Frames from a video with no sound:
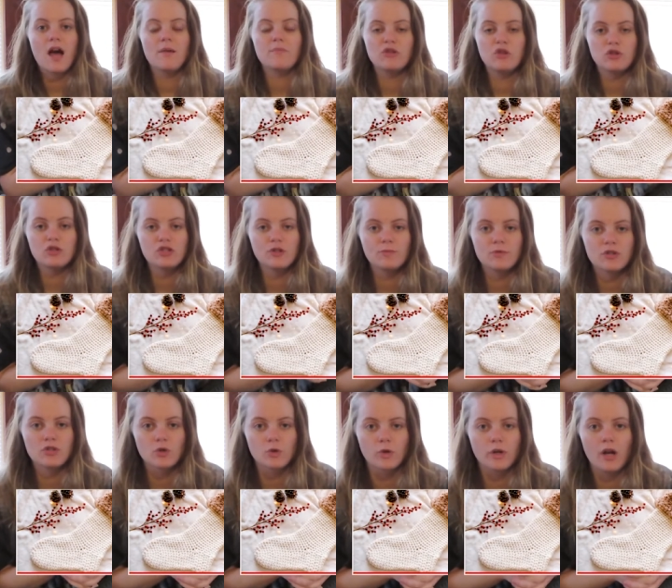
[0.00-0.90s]
um, YouTube
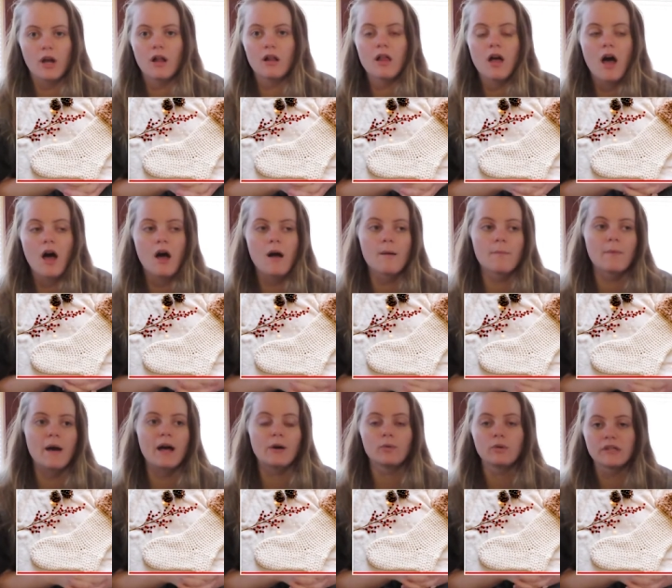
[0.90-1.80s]
tutorial.
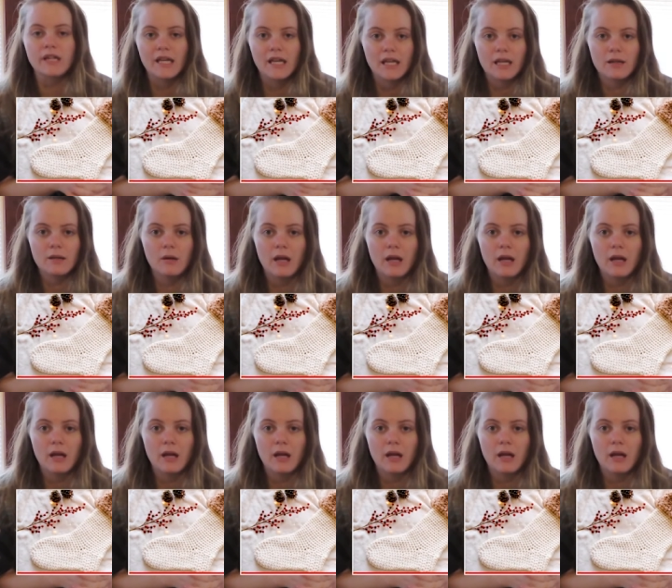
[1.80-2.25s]
Um, I will link it